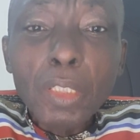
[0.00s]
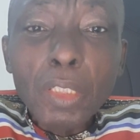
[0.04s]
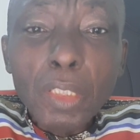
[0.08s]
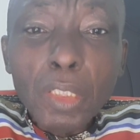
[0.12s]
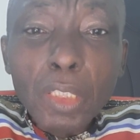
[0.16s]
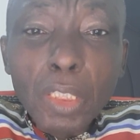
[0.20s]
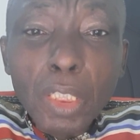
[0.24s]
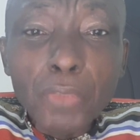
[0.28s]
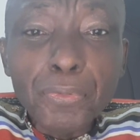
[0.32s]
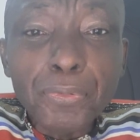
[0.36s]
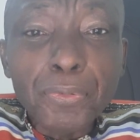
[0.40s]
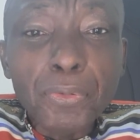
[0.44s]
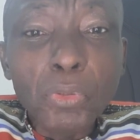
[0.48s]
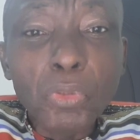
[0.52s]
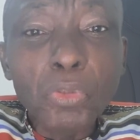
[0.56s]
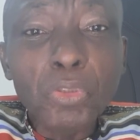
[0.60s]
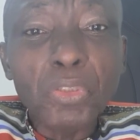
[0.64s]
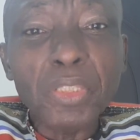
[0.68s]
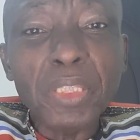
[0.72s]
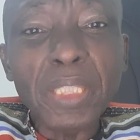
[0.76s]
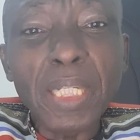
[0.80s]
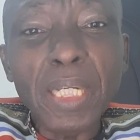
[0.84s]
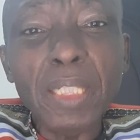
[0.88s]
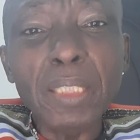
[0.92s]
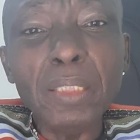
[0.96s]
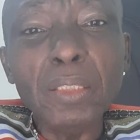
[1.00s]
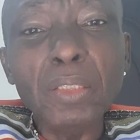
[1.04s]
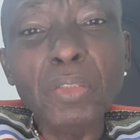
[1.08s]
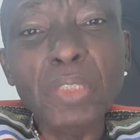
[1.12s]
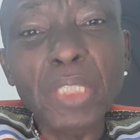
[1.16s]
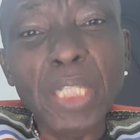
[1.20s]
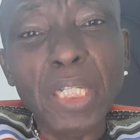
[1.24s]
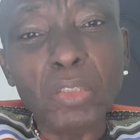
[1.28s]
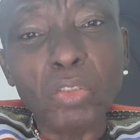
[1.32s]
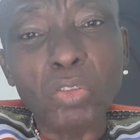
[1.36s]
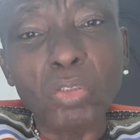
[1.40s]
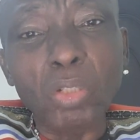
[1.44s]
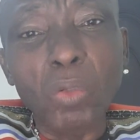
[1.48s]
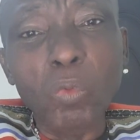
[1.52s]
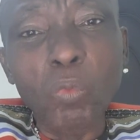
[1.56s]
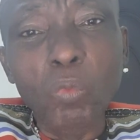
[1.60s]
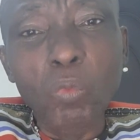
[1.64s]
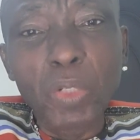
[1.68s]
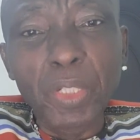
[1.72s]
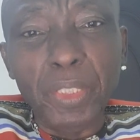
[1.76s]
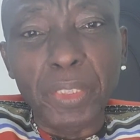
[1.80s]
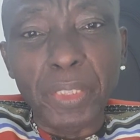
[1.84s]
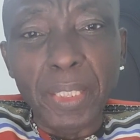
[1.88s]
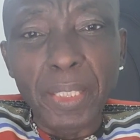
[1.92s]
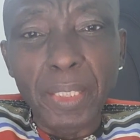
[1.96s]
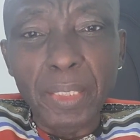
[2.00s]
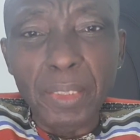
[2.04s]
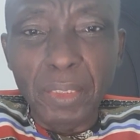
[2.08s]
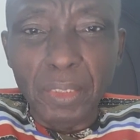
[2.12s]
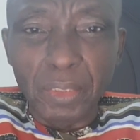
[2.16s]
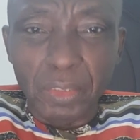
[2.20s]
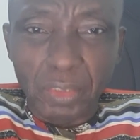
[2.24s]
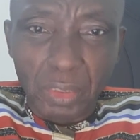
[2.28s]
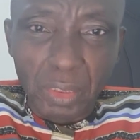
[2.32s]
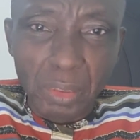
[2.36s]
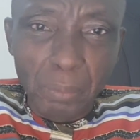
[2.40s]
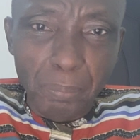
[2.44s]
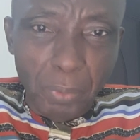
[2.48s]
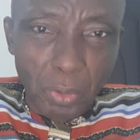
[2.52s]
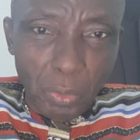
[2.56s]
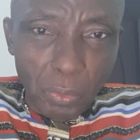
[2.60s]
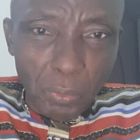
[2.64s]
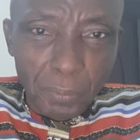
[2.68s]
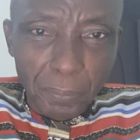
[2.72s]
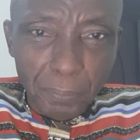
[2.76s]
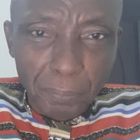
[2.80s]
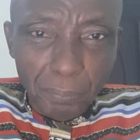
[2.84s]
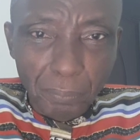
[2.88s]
if you say Nyesom Wike is Igbo,